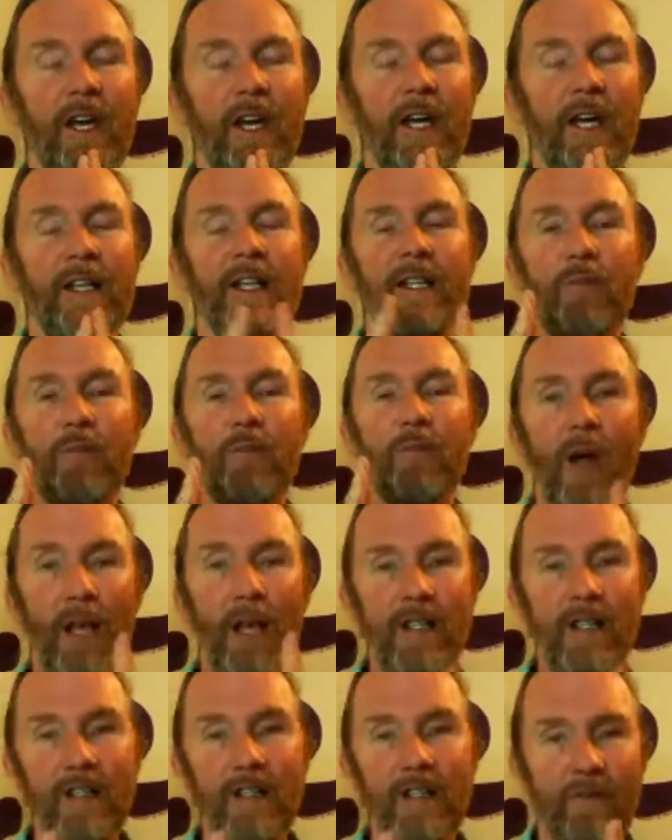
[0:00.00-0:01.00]
And that the
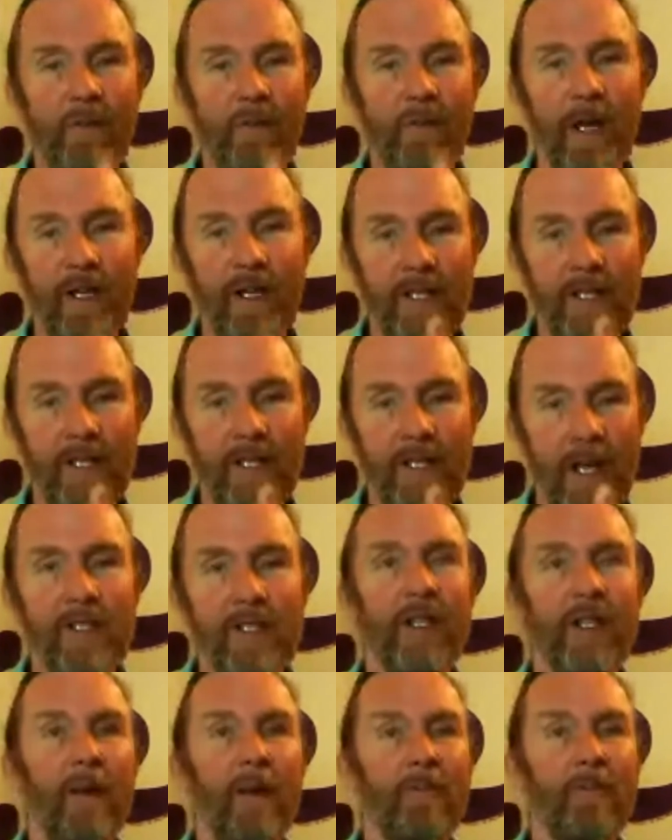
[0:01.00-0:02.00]
process of
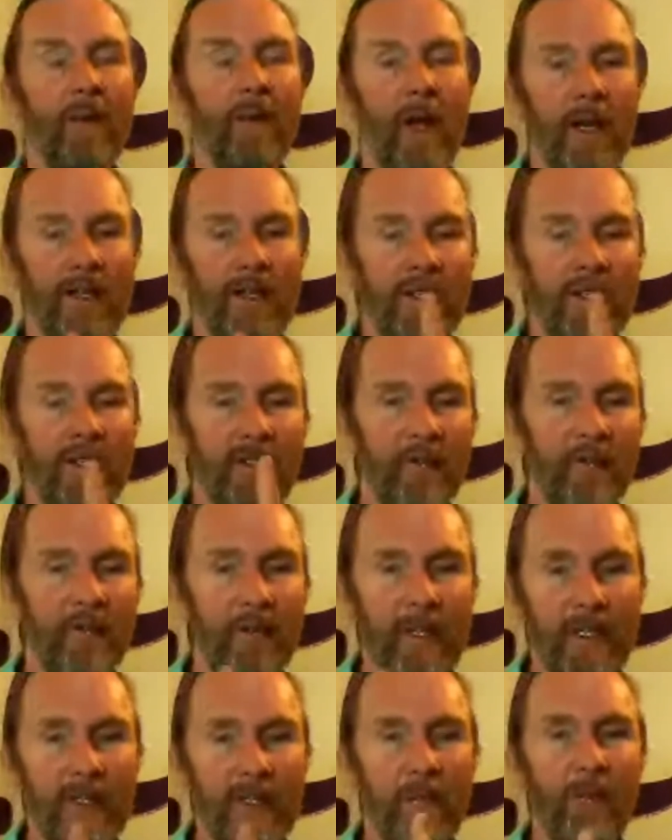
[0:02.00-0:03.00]
meditation, that process
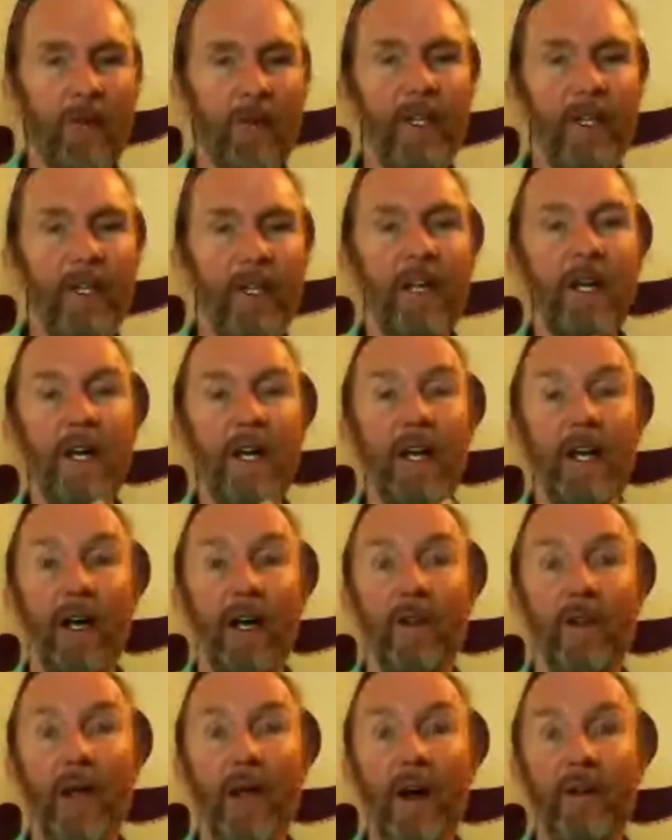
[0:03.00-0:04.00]
of discipline,
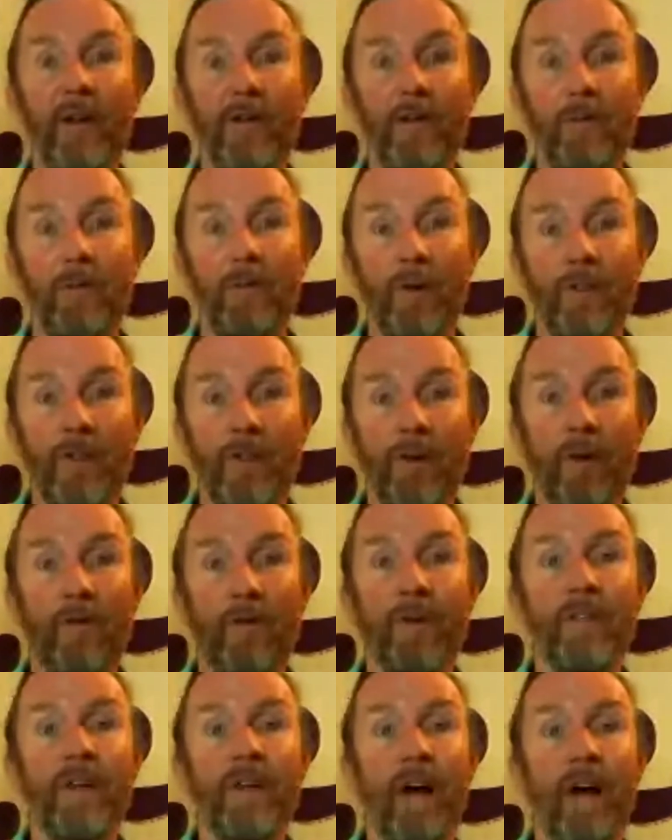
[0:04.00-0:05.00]
allows a person
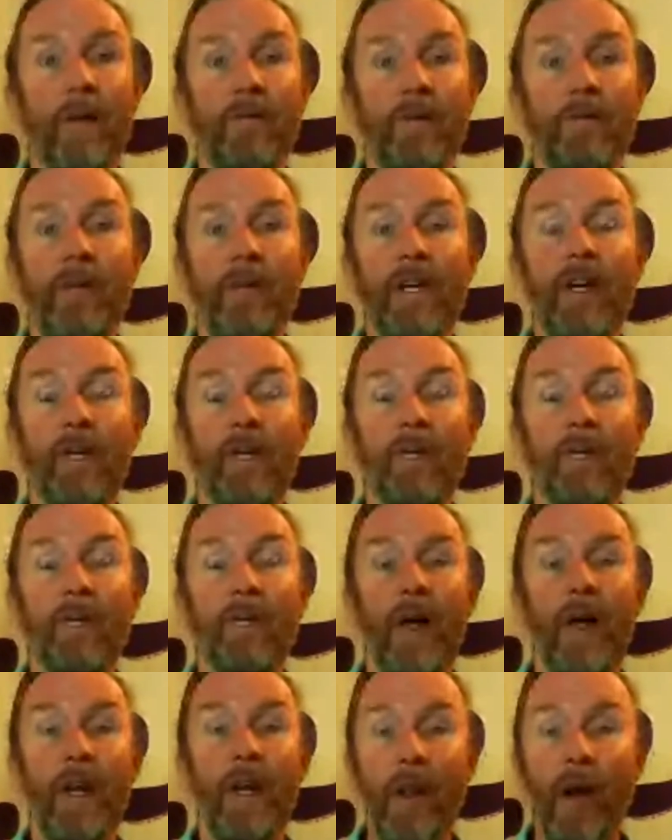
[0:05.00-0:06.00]
over time to become
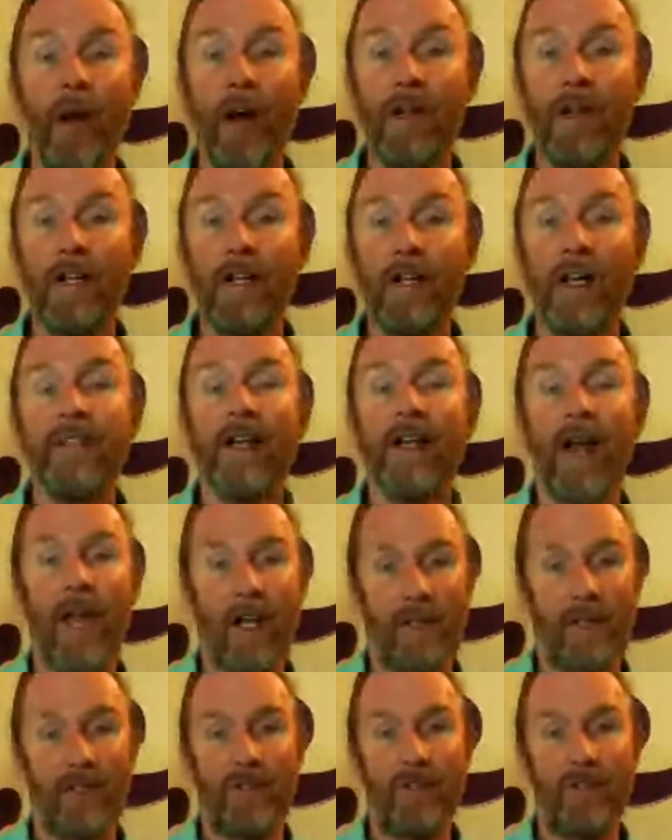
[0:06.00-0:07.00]

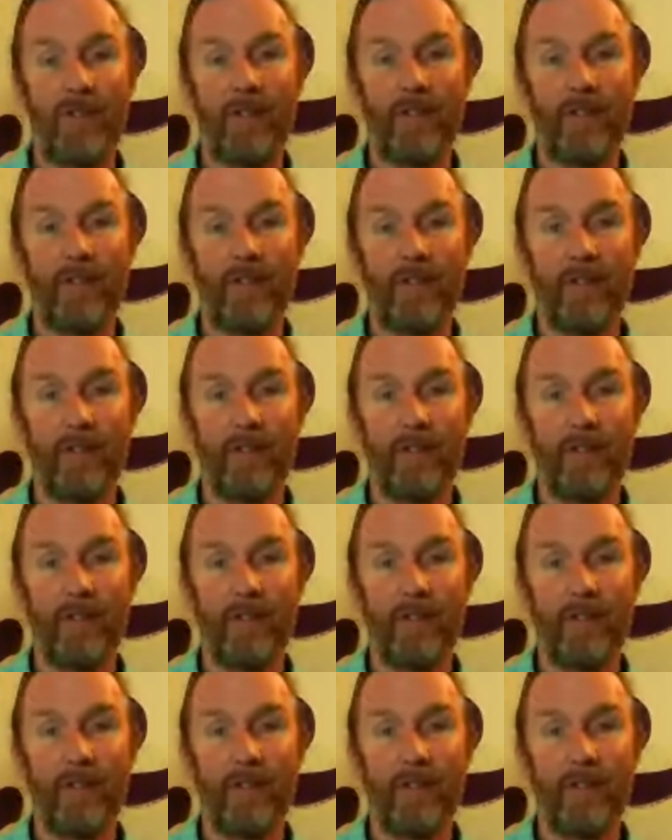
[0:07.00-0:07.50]
non-attached.